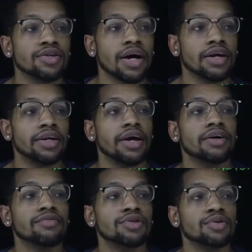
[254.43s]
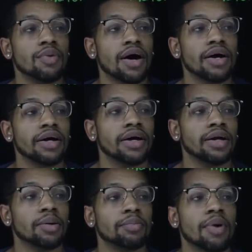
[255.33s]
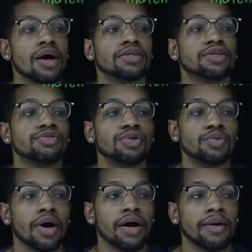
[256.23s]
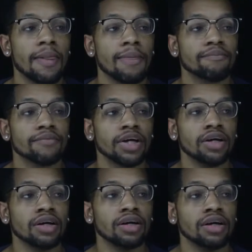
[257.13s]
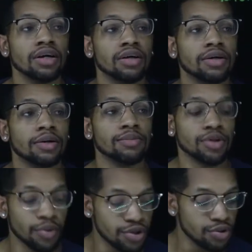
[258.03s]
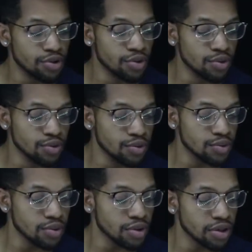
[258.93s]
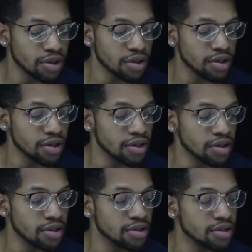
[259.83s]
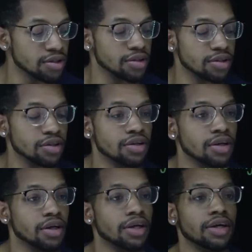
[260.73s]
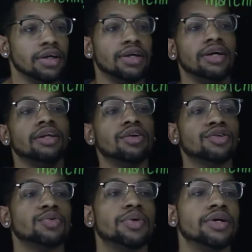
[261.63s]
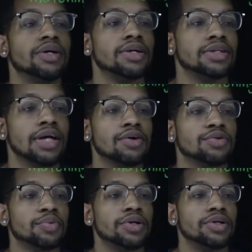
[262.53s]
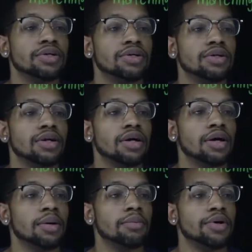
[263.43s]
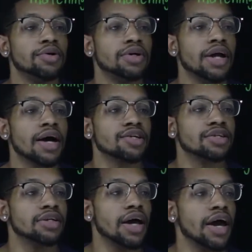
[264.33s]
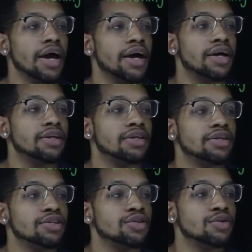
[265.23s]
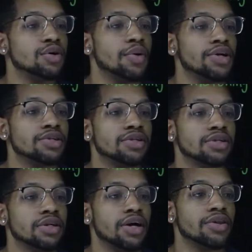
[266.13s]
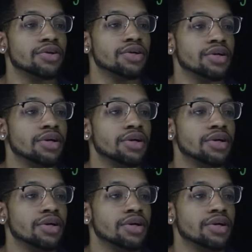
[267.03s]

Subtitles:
You got a negative 2y and a positive 2y. So what you do is, it looks weird and it sounds weird, but you can actually add these 2 equations together.